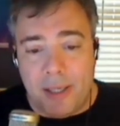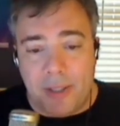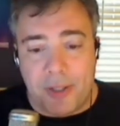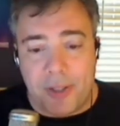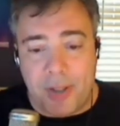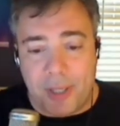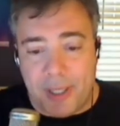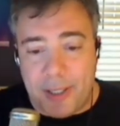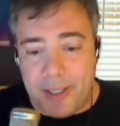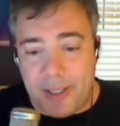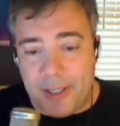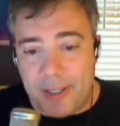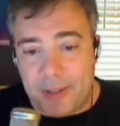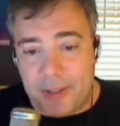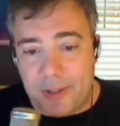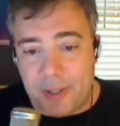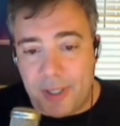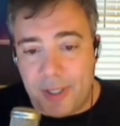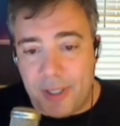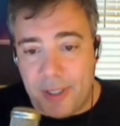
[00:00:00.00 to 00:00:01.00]
it's a good
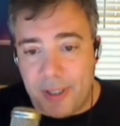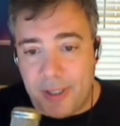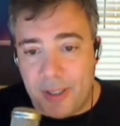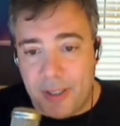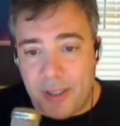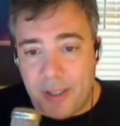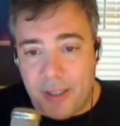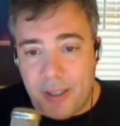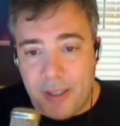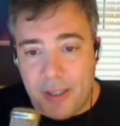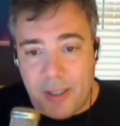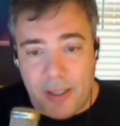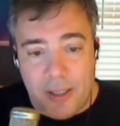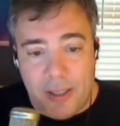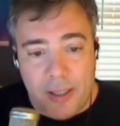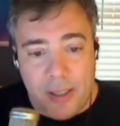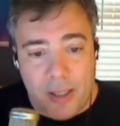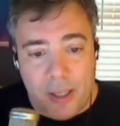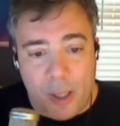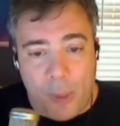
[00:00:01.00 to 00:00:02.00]
idea to see,
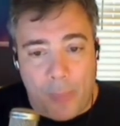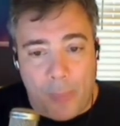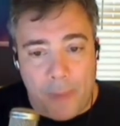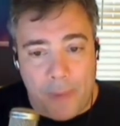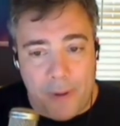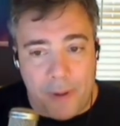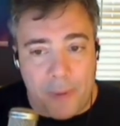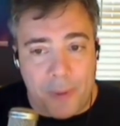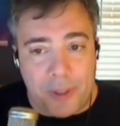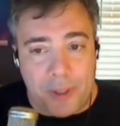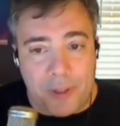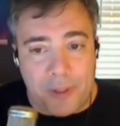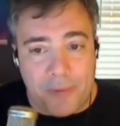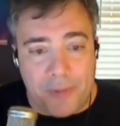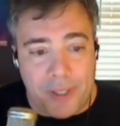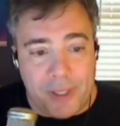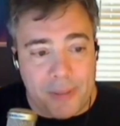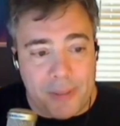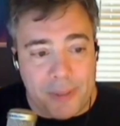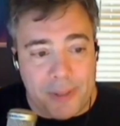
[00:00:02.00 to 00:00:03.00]
you know, what's
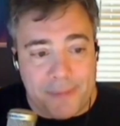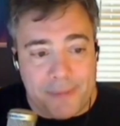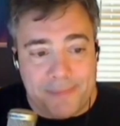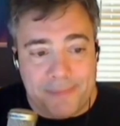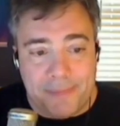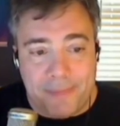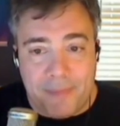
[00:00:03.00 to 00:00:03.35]
available.